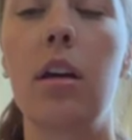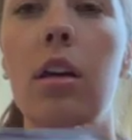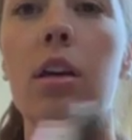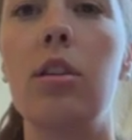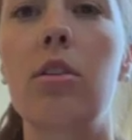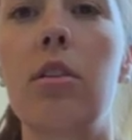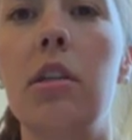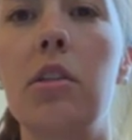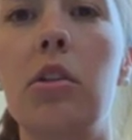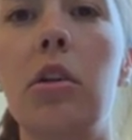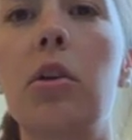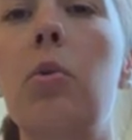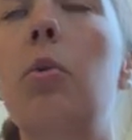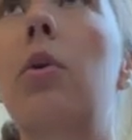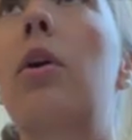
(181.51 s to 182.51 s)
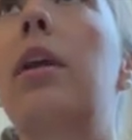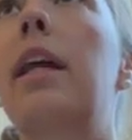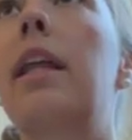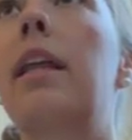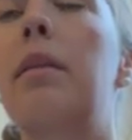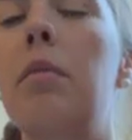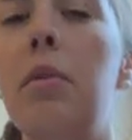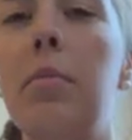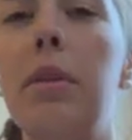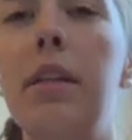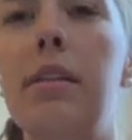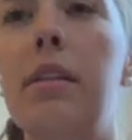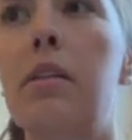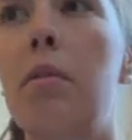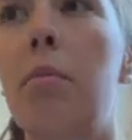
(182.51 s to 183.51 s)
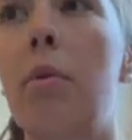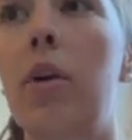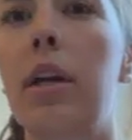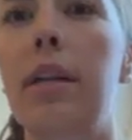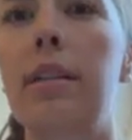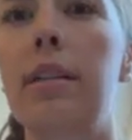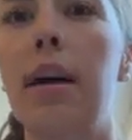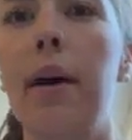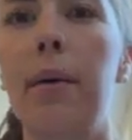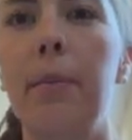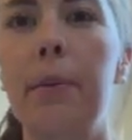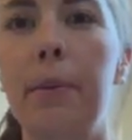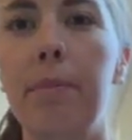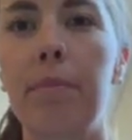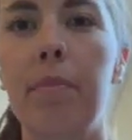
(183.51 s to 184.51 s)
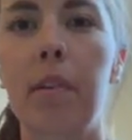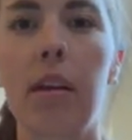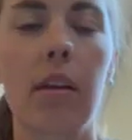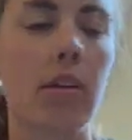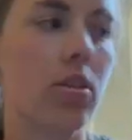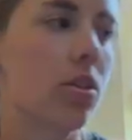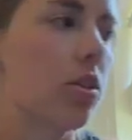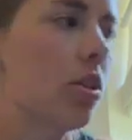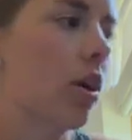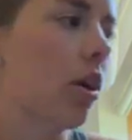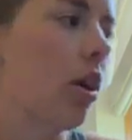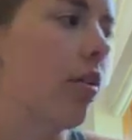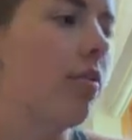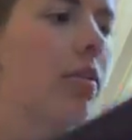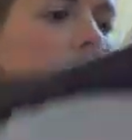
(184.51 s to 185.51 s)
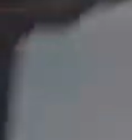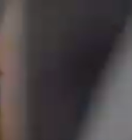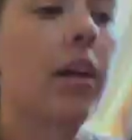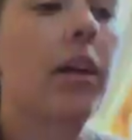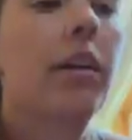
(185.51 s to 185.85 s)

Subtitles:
So these are cool, and I think I'm gonna put these as a morning tub to start off the year.